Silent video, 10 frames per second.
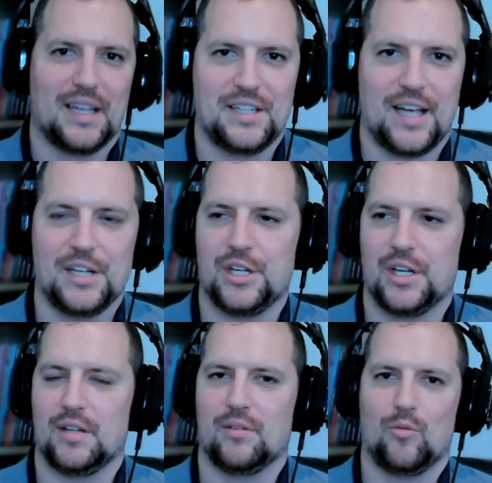the
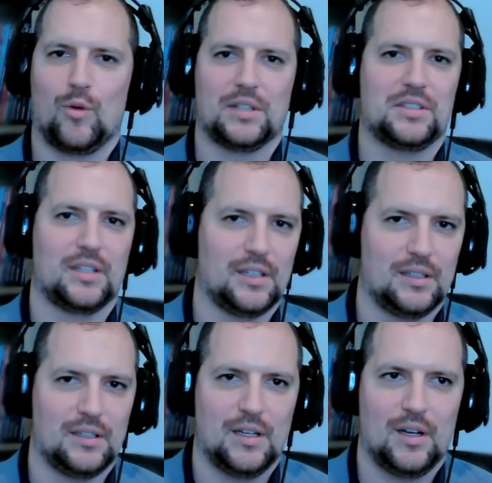intention, what's
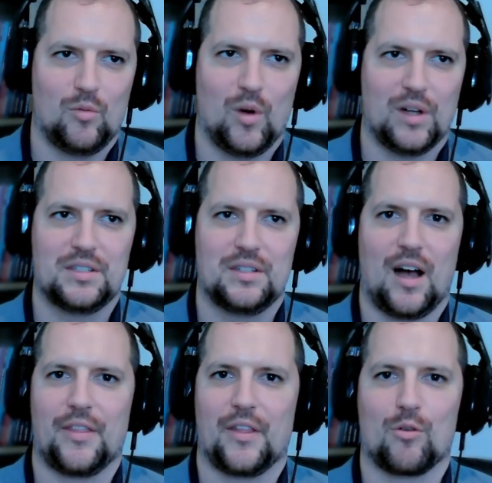the what's
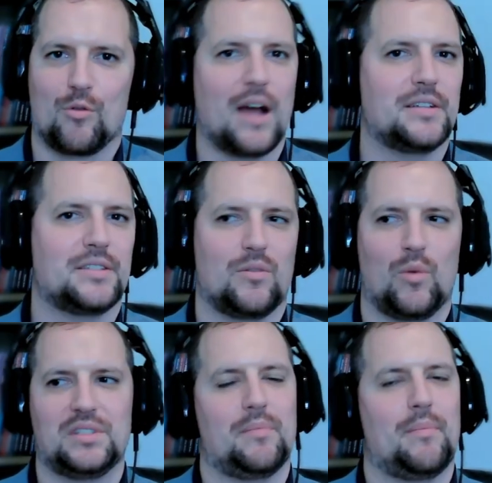on the horizon,
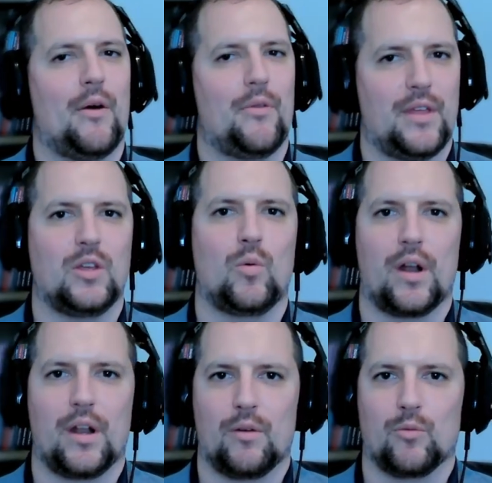what's the mountain that you
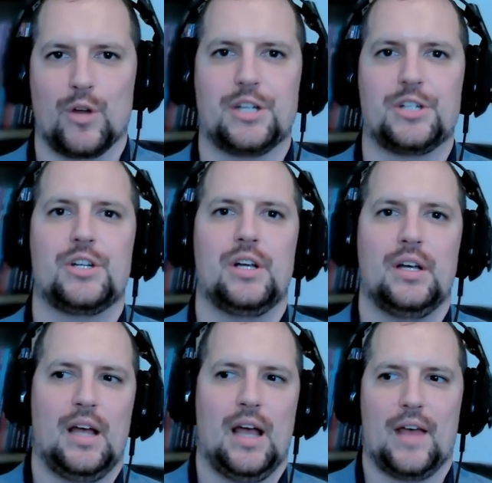want to
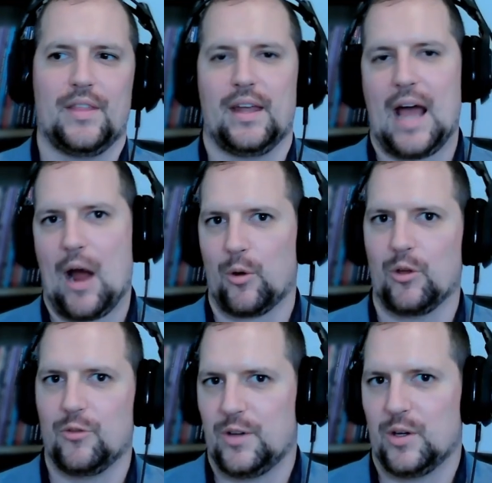reach, and then how
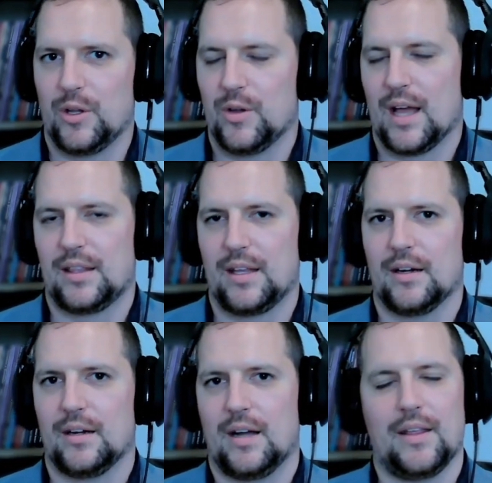you feel when you get
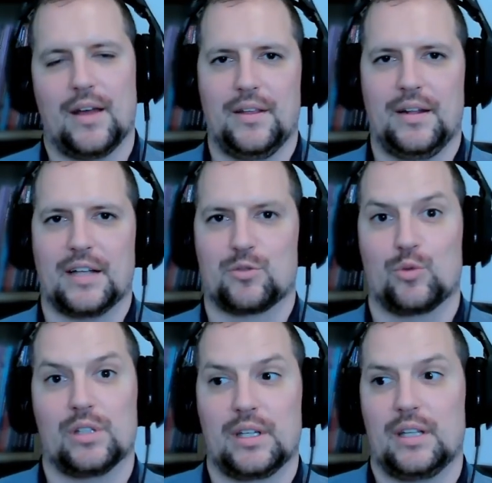there. I, I think that's
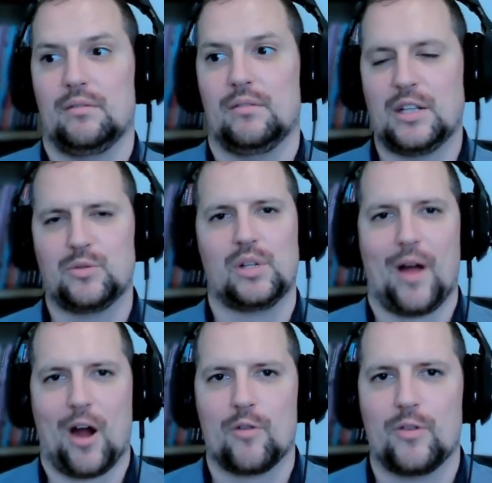really that's really
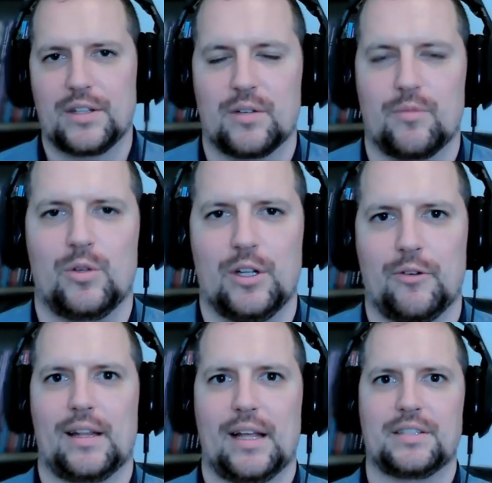powerful. That's a really
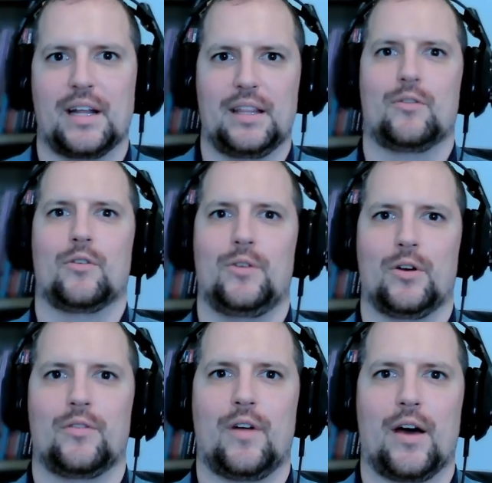great lesson I think for
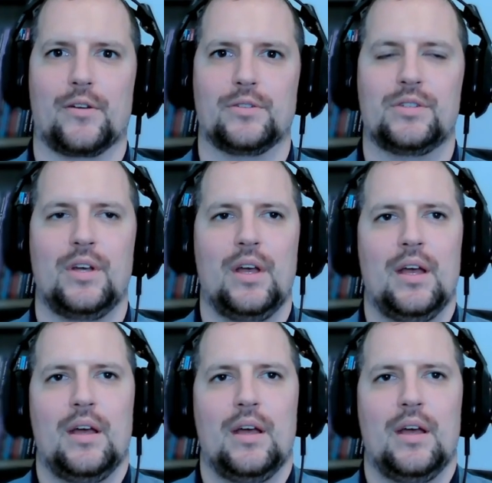feel good fathers.